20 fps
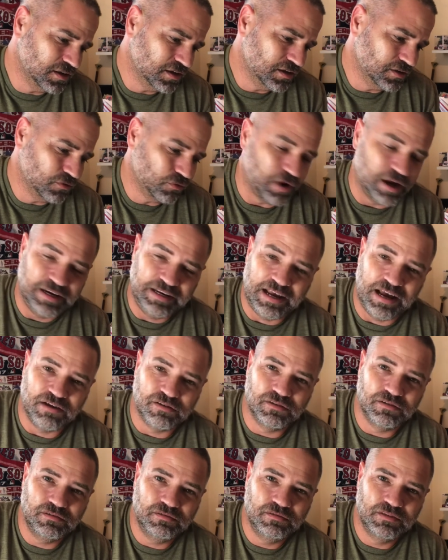write
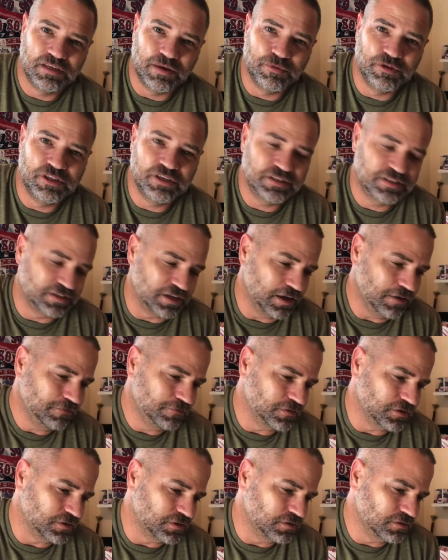down some of this stuff
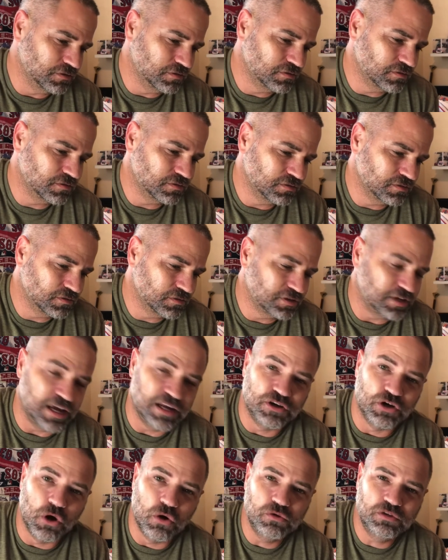and
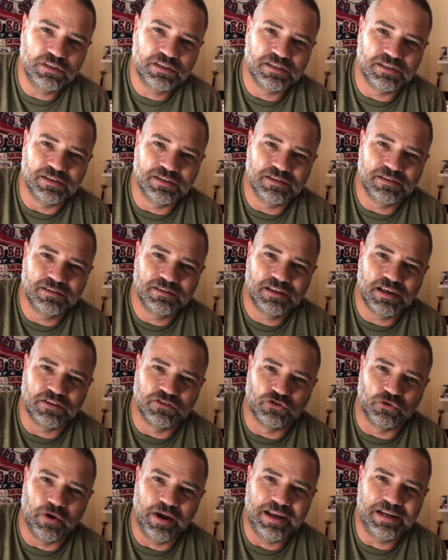take notes and that's
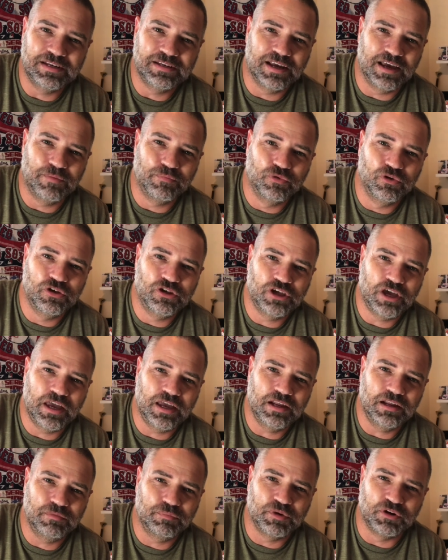great. I
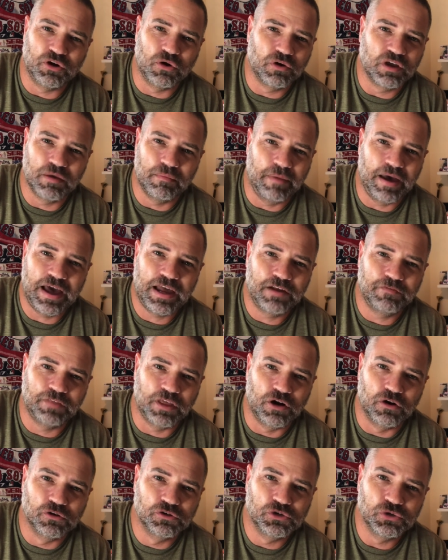appreciate it, but don't get mad if they
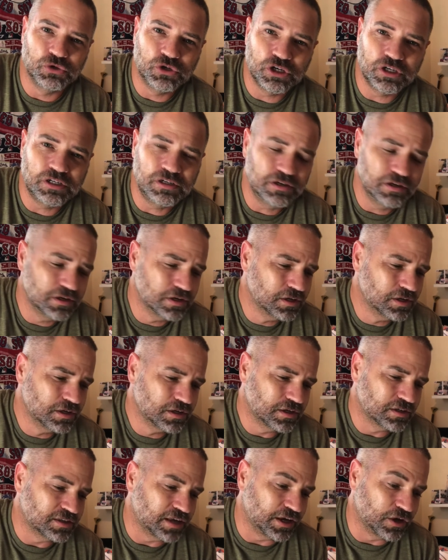don't do good
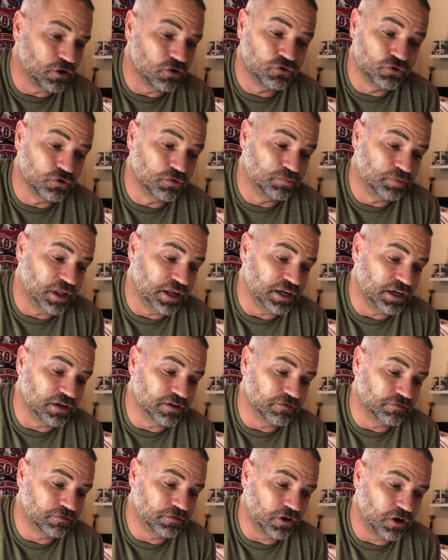because I go through plenty
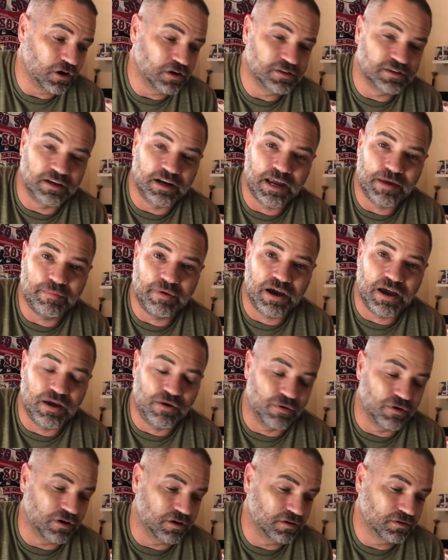of cards that I buy
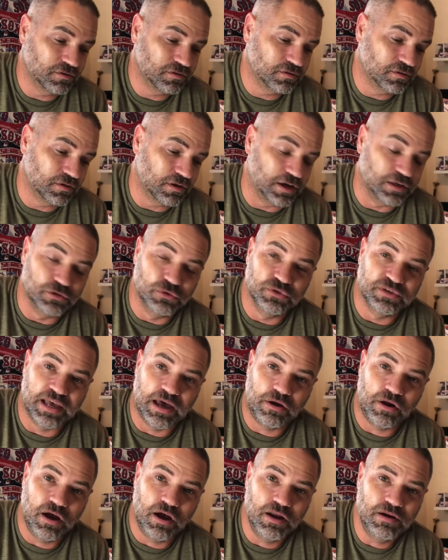where I lose
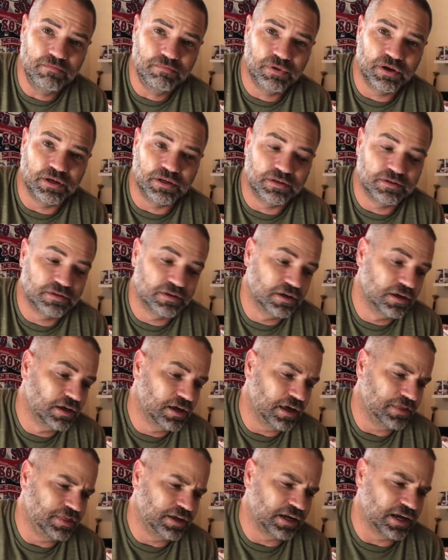out on, but
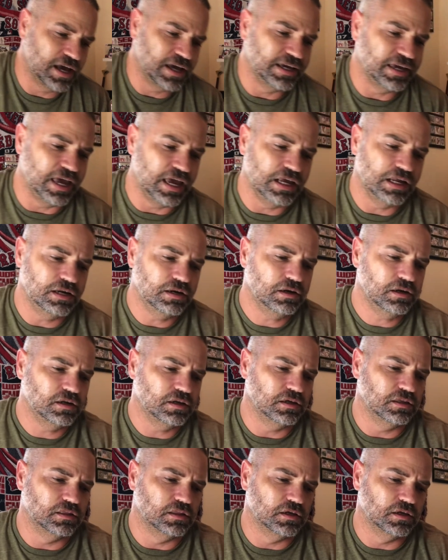I think I gain
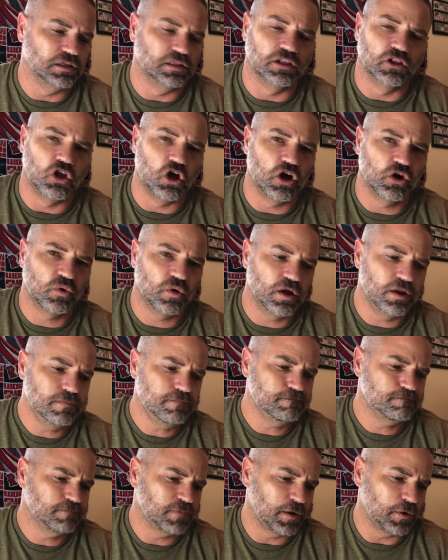in the in the long run,
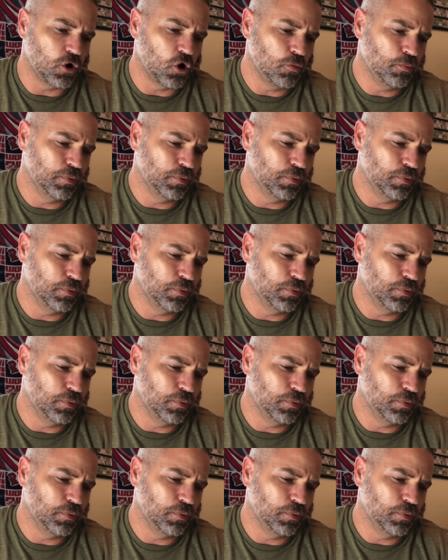I hope.